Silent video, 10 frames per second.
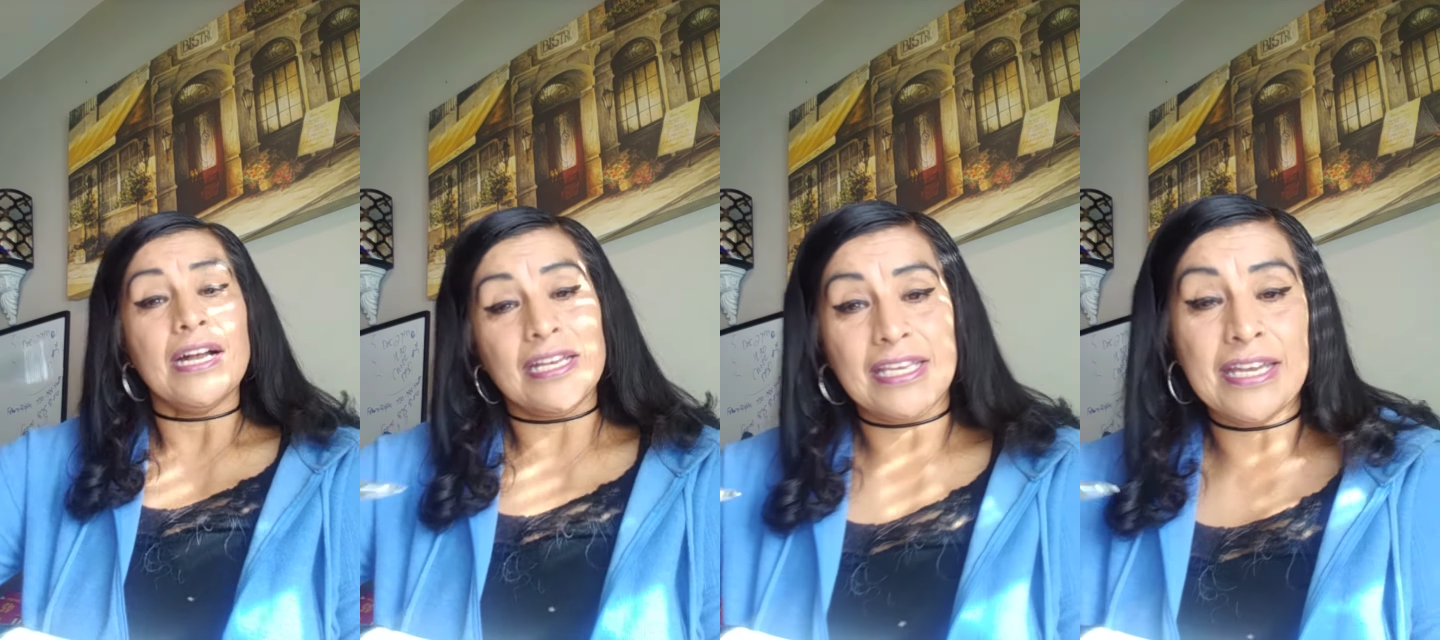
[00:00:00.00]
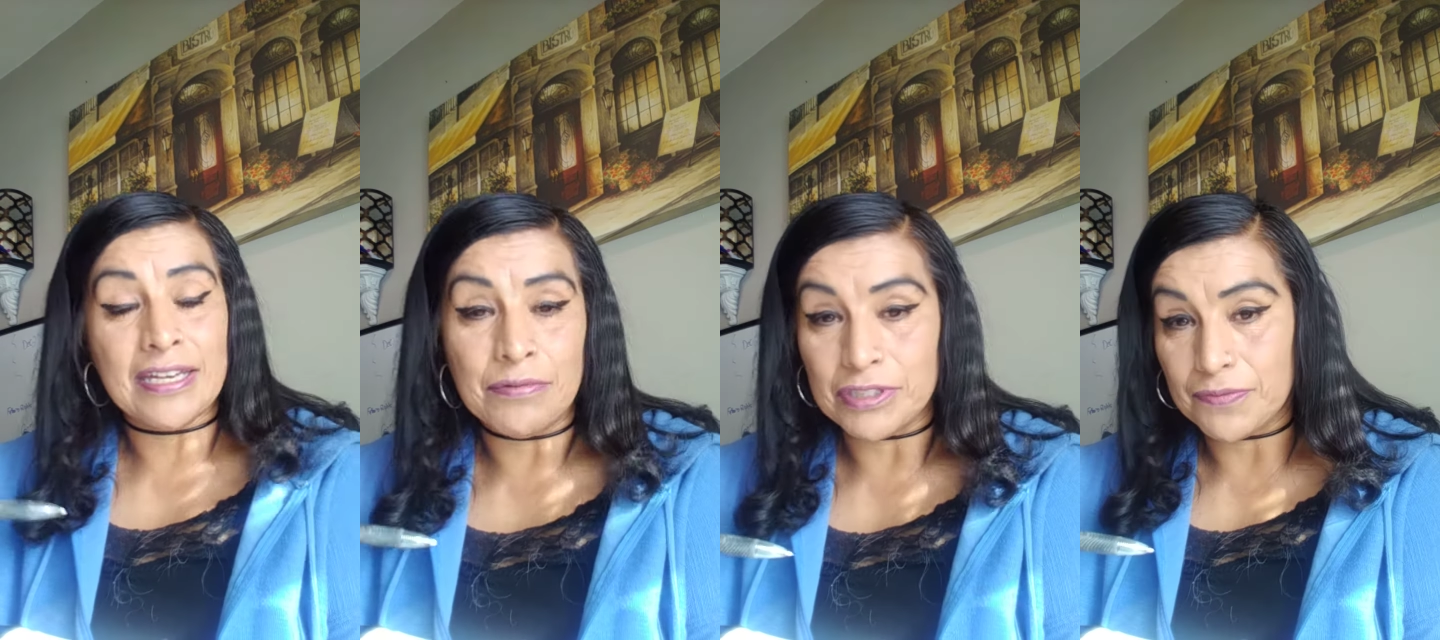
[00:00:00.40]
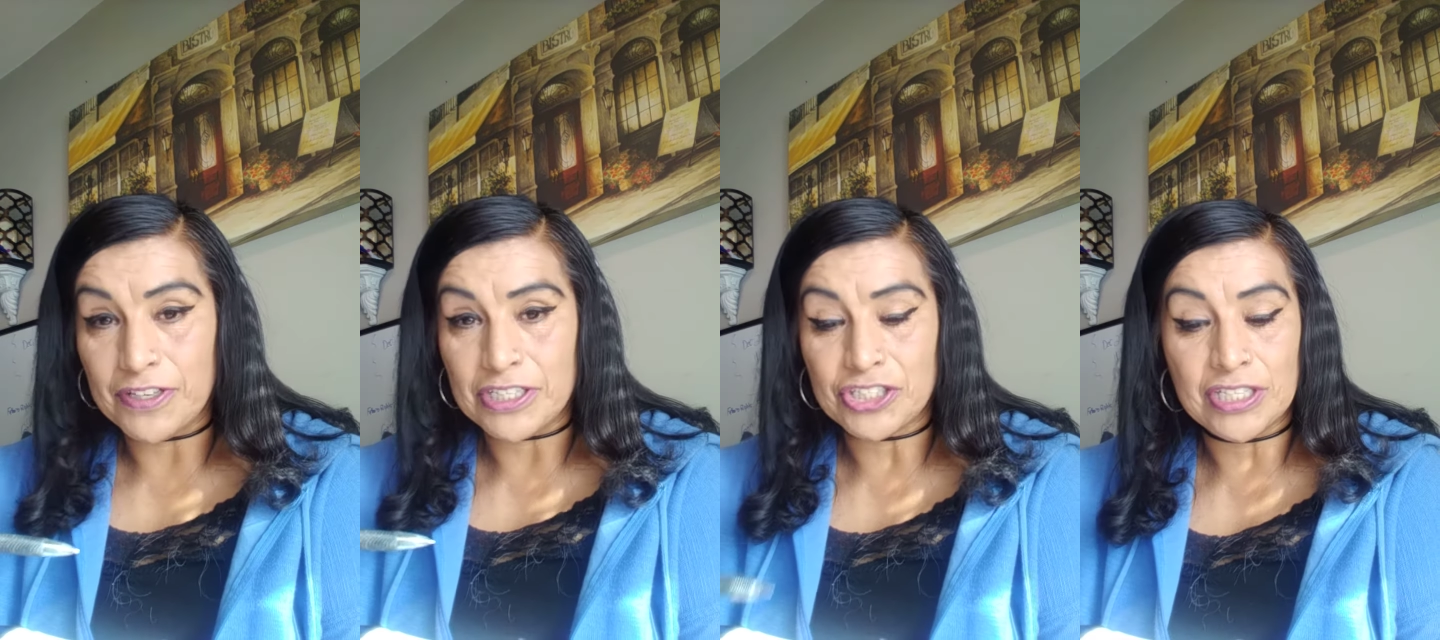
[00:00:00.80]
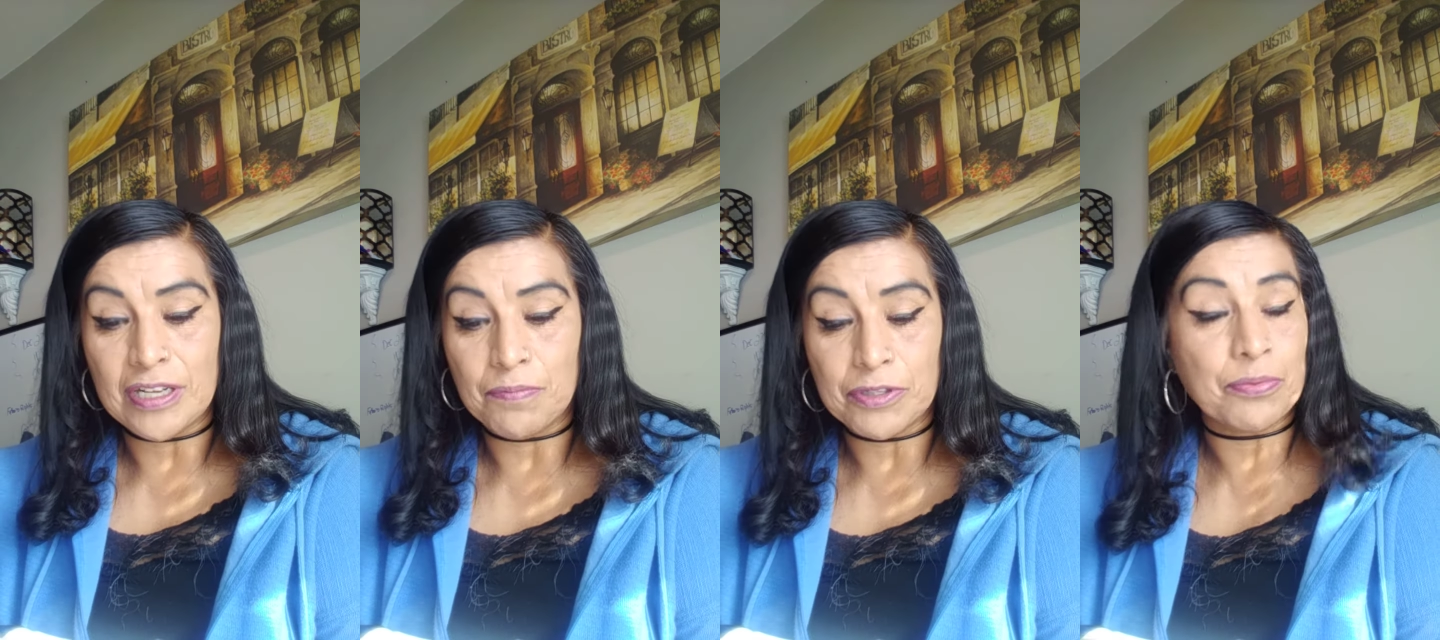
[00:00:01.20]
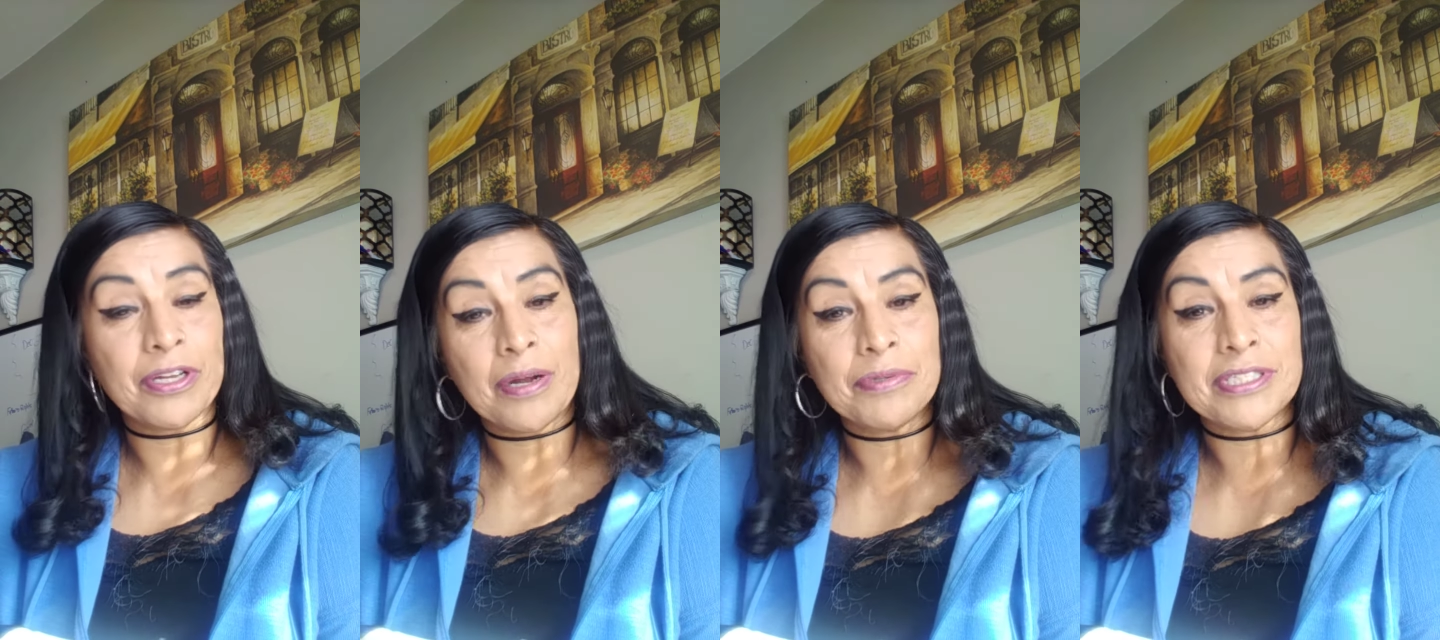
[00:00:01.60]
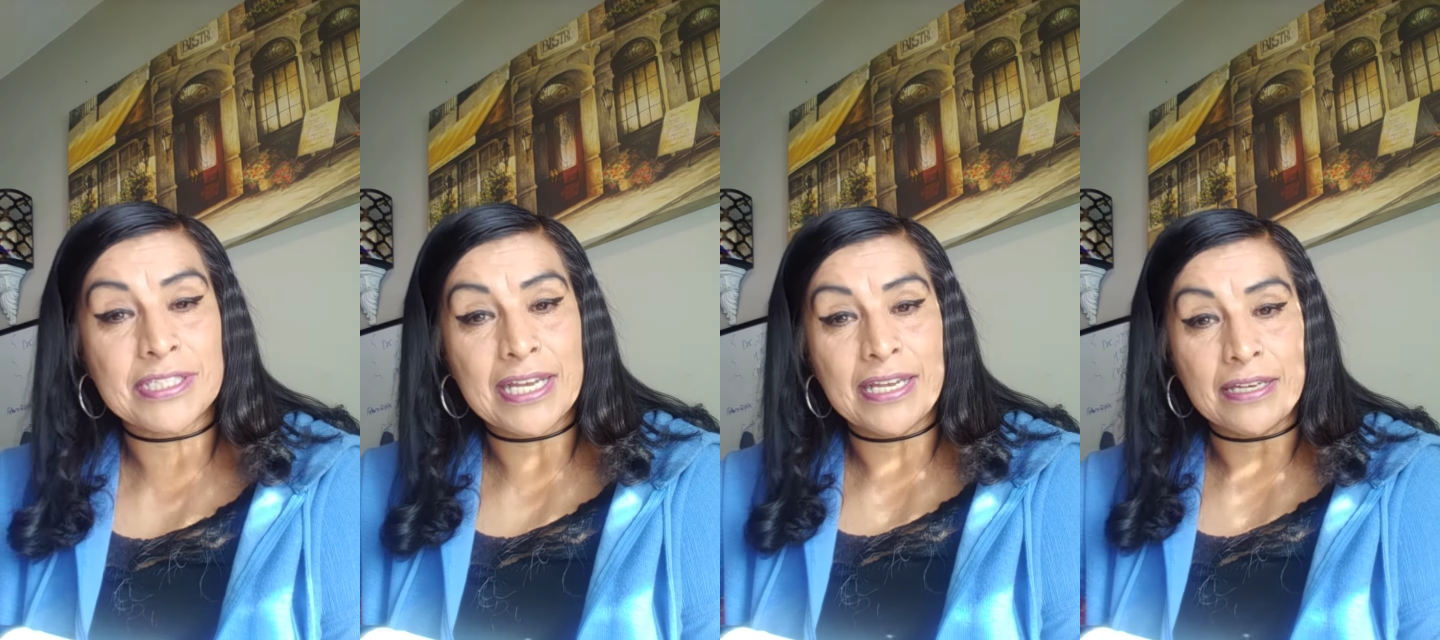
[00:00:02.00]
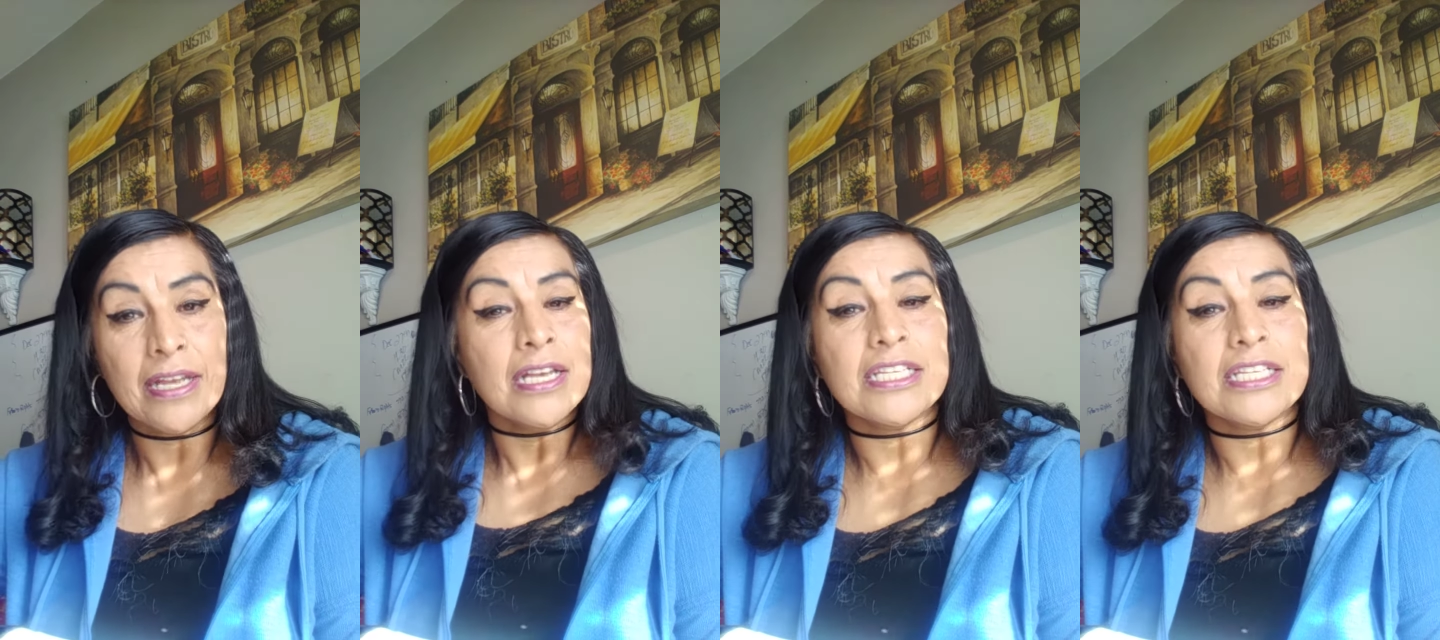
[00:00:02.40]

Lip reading: Again, I was finishing up with what I was saying